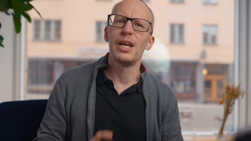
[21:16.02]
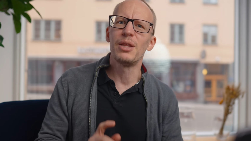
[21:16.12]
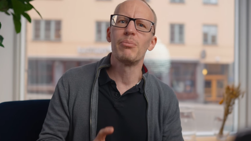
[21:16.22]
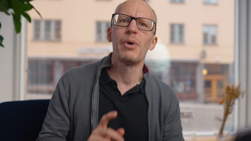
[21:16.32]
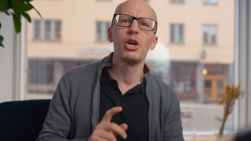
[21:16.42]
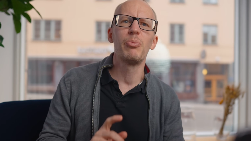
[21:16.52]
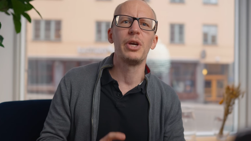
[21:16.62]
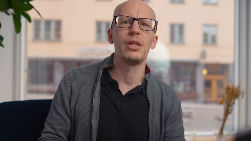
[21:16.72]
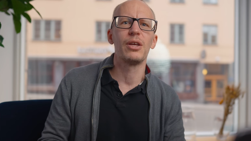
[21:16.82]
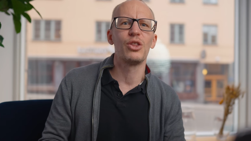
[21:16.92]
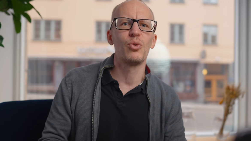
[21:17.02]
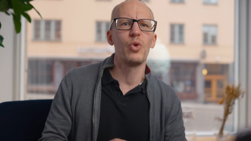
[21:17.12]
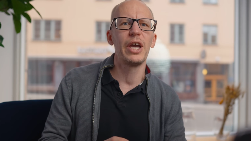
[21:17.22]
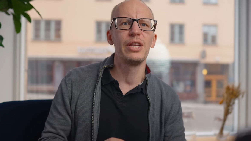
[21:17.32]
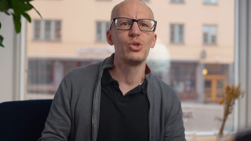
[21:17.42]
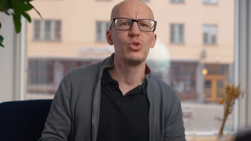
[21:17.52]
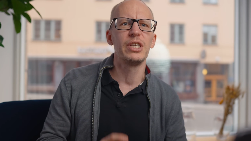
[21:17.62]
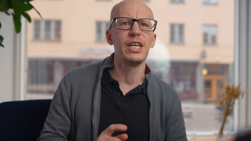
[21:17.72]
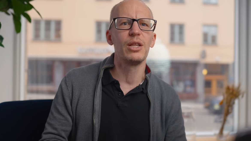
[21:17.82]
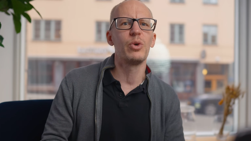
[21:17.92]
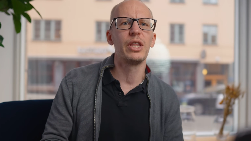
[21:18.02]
in my opinion, the way to deal with